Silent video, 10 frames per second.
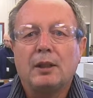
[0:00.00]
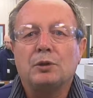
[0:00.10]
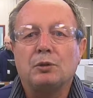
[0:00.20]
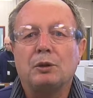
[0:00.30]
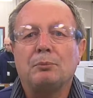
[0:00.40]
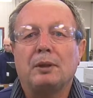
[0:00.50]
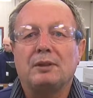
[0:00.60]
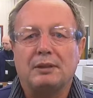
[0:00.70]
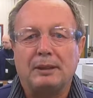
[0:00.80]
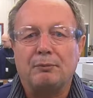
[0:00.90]
Join my
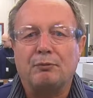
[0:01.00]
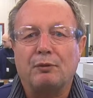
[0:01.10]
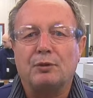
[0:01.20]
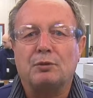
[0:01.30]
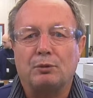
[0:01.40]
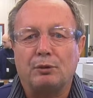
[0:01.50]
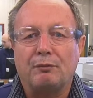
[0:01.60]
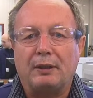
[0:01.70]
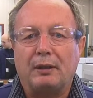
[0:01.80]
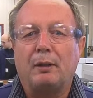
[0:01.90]
team for a tour
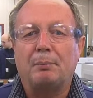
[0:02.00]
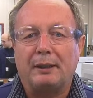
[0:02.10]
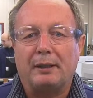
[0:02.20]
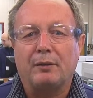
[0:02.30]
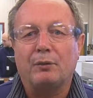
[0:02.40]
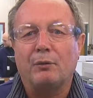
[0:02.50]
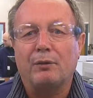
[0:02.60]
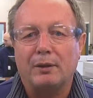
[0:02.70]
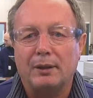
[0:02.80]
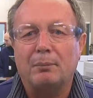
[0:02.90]
of the IPL Northland